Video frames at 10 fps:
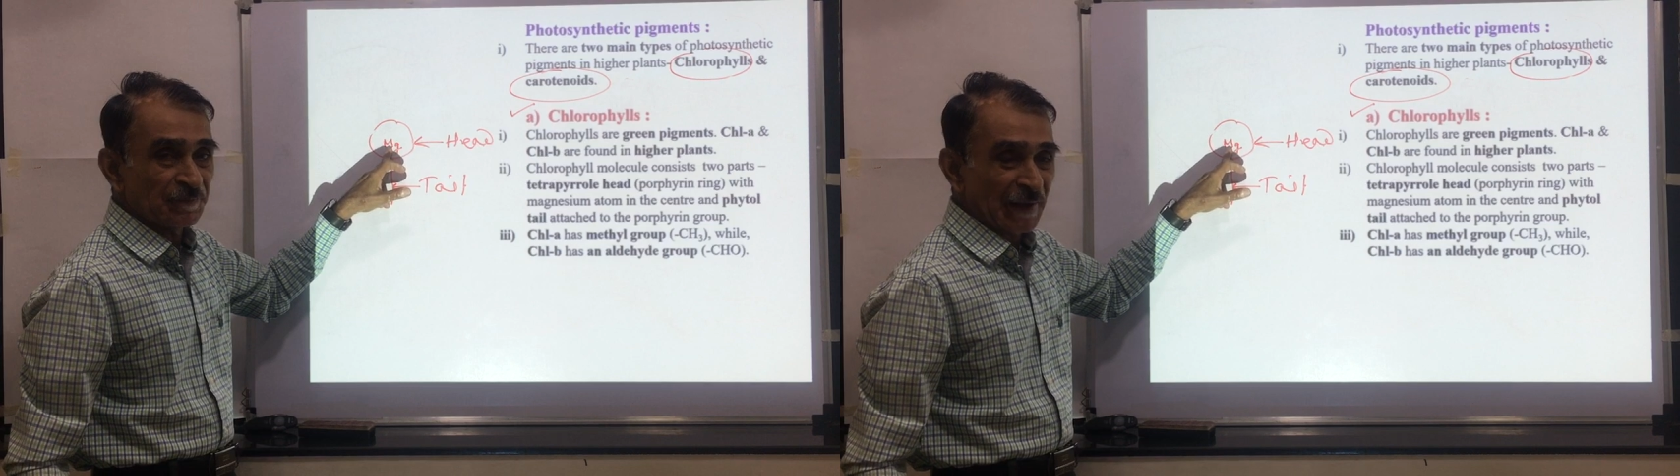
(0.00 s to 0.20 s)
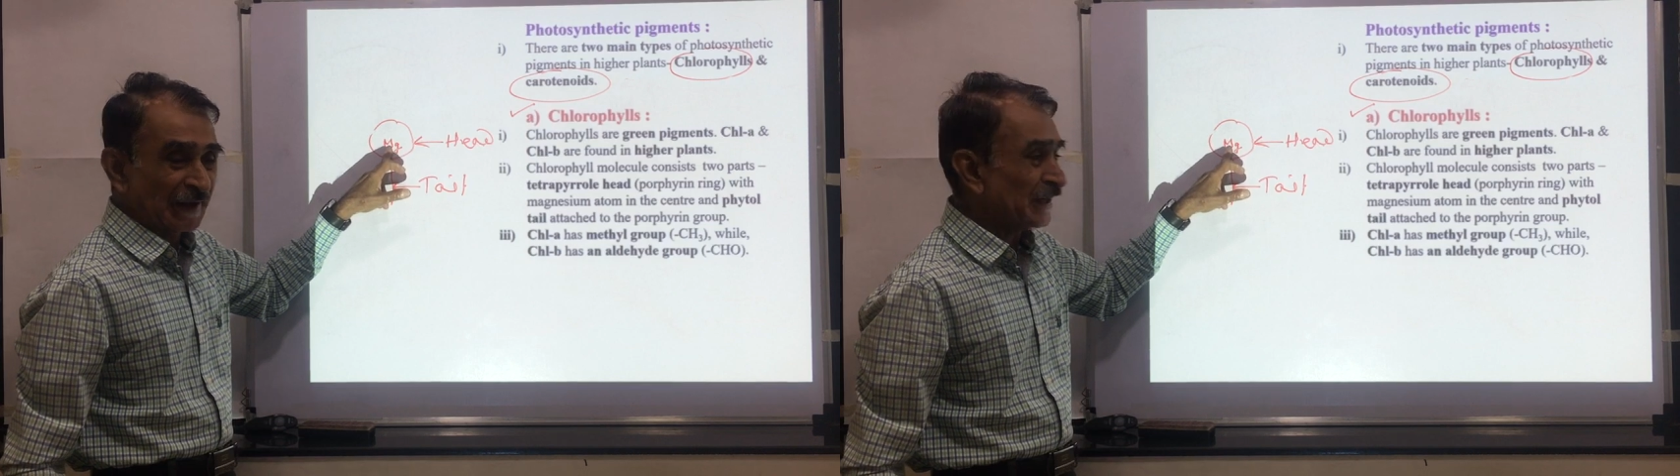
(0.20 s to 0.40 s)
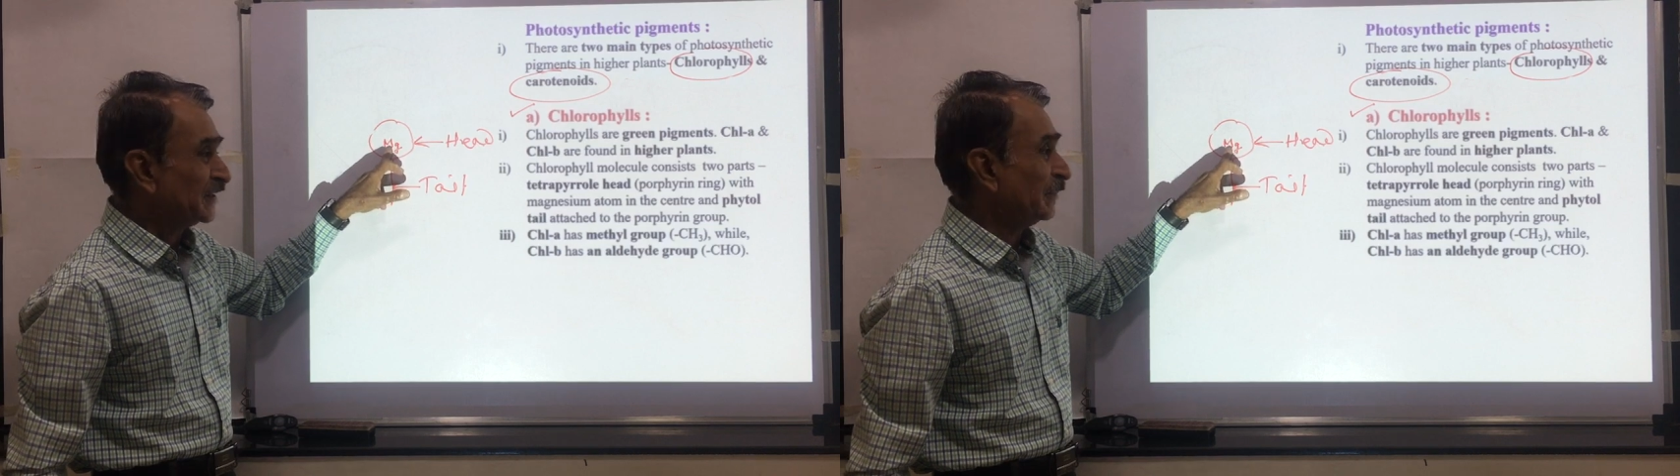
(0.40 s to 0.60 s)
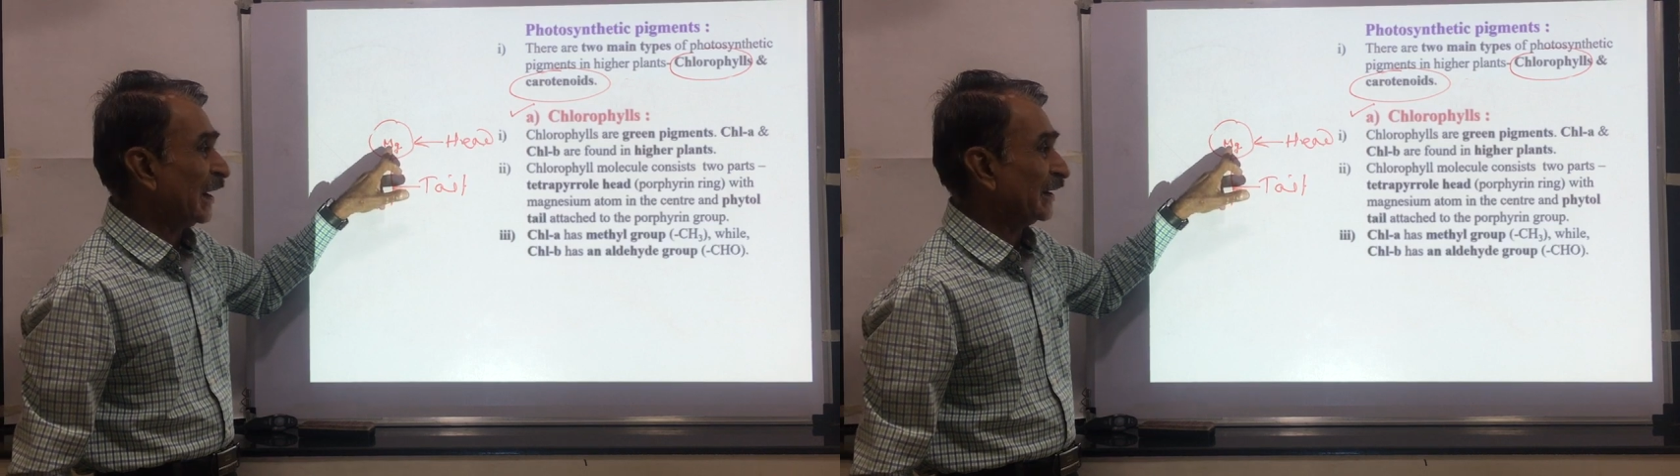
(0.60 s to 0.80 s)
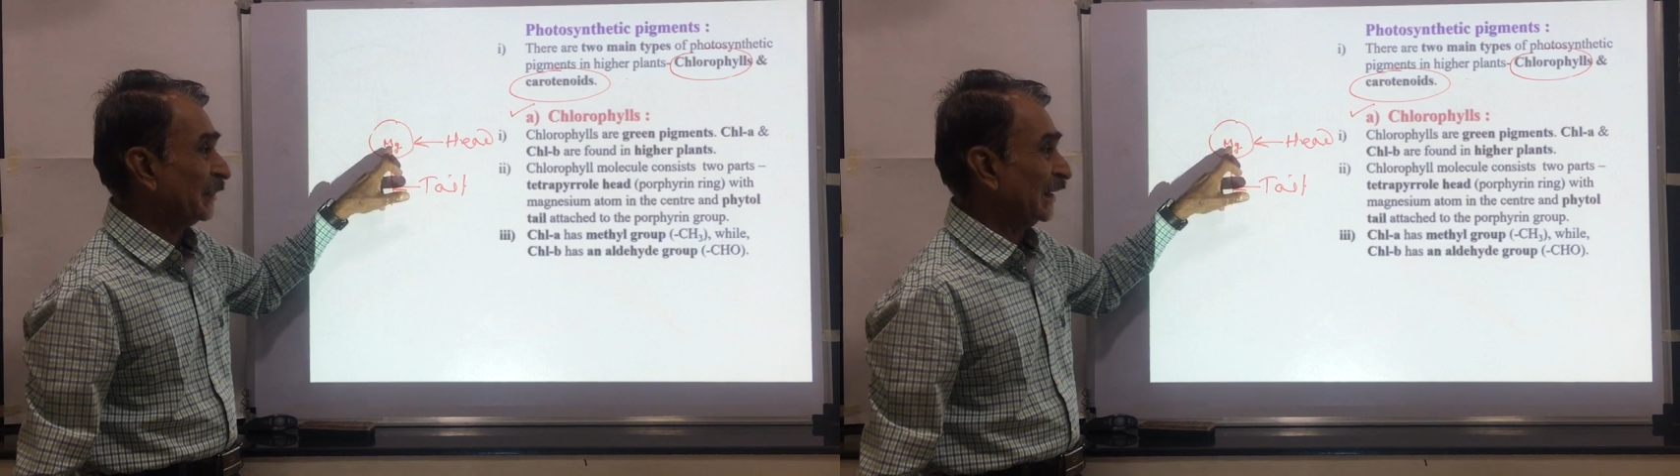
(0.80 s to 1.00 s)
magnesium
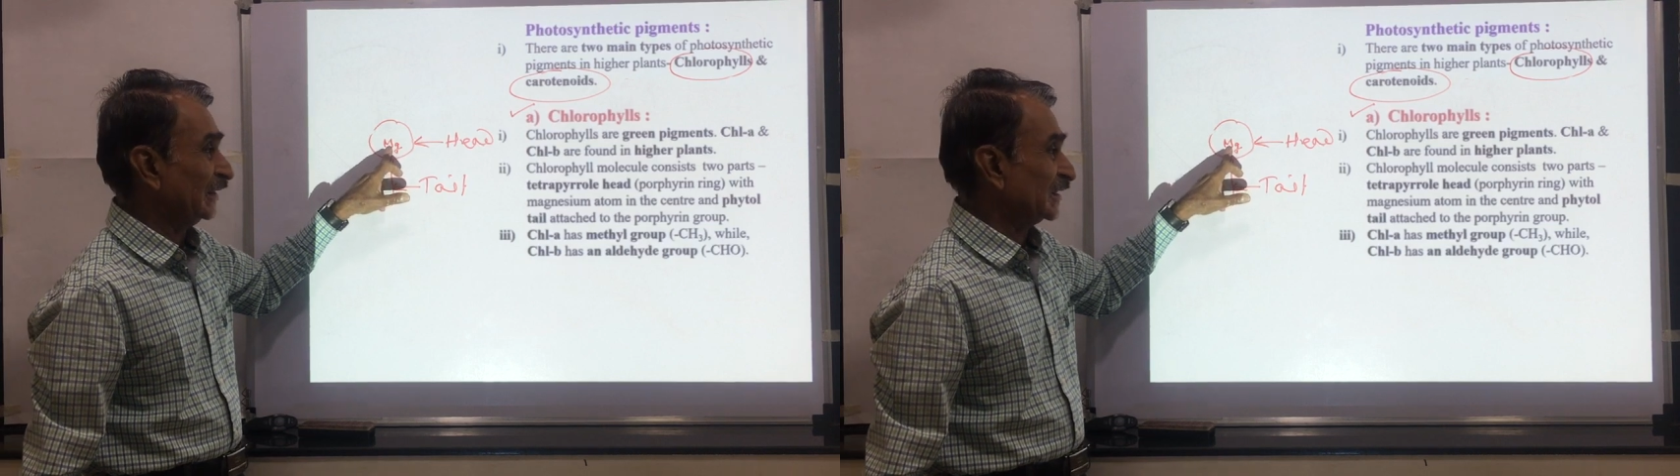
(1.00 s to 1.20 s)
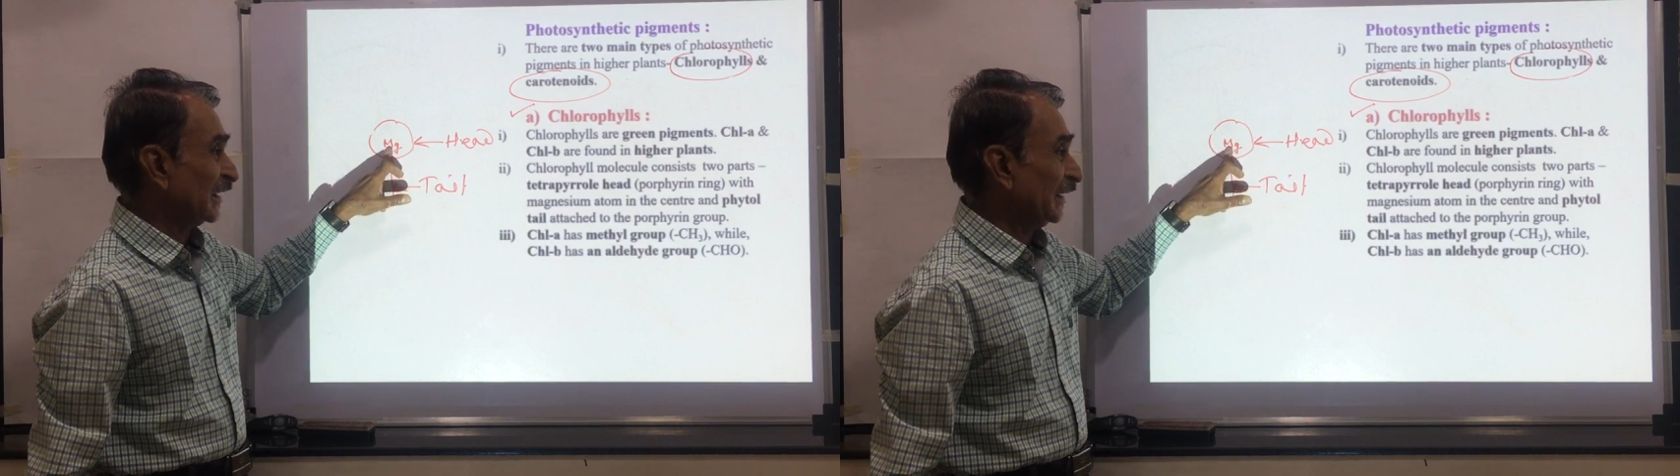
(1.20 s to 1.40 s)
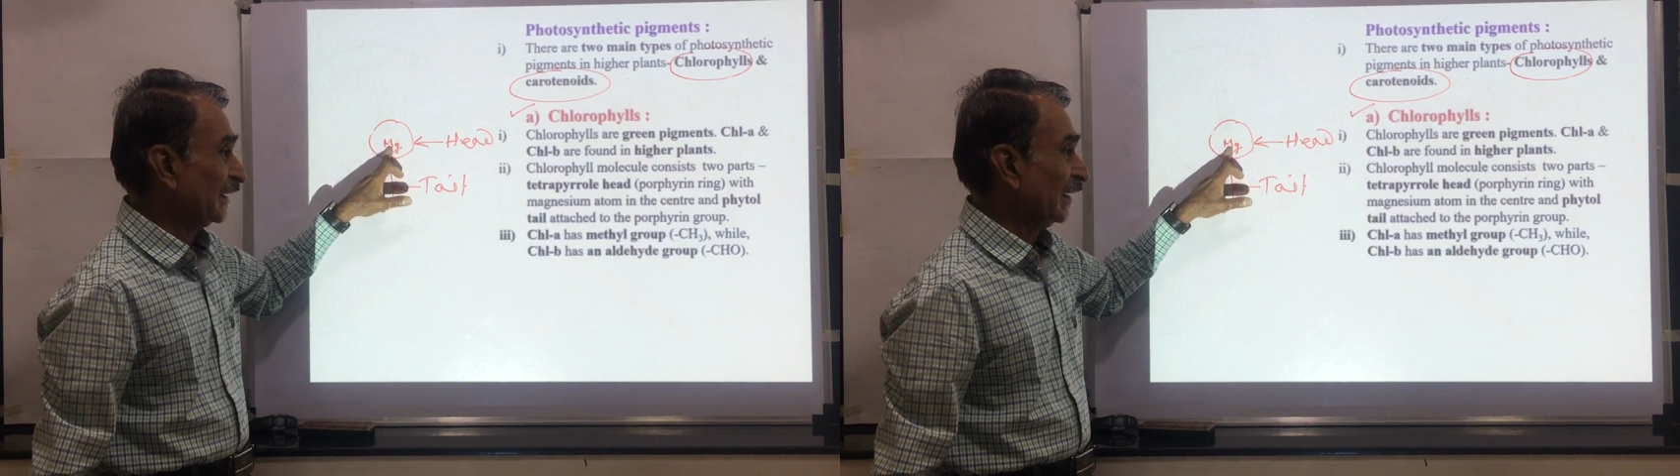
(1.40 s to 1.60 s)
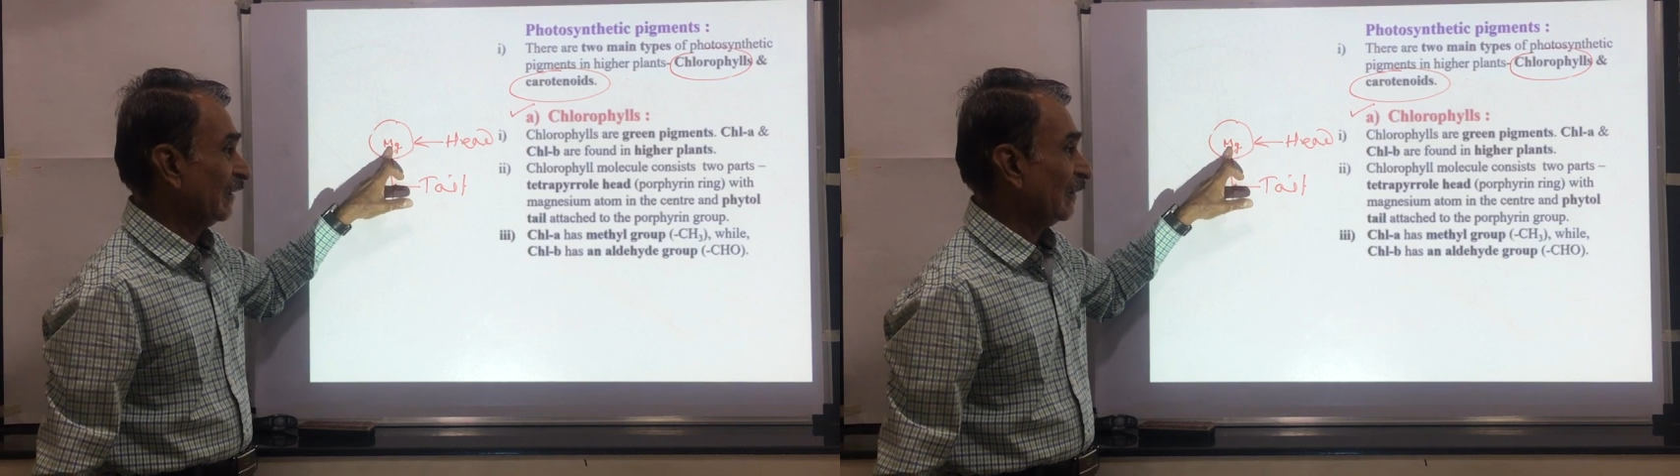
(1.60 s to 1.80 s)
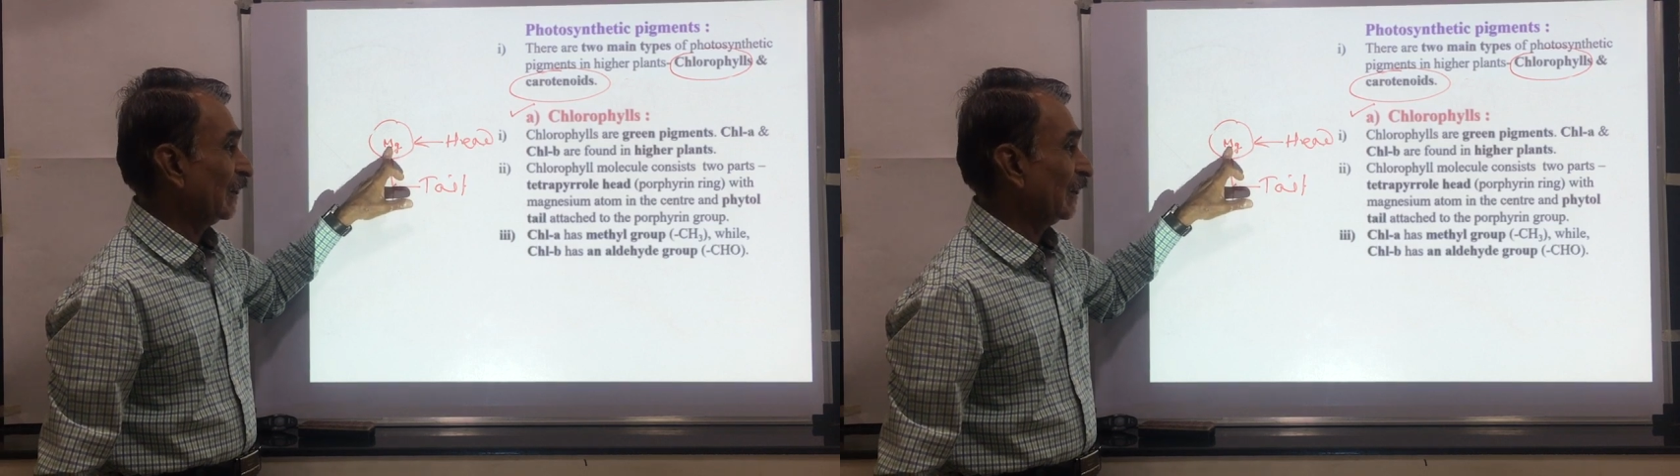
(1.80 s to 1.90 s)
atom at the center,